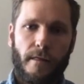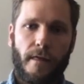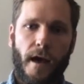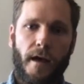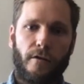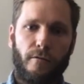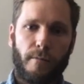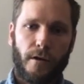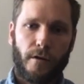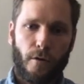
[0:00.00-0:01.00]
that
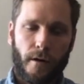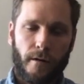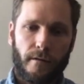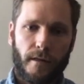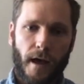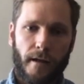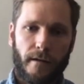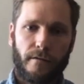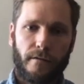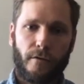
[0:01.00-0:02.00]
you've been doing
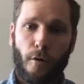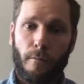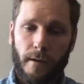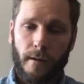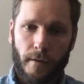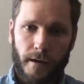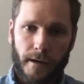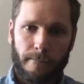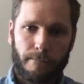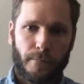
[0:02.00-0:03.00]
that don't make
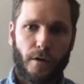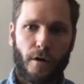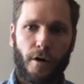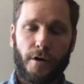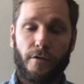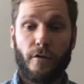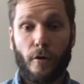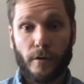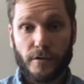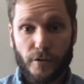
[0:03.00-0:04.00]
money or you
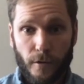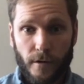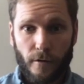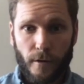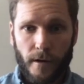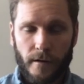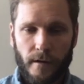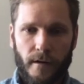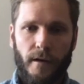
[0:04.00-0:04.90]
don't enjoy doing,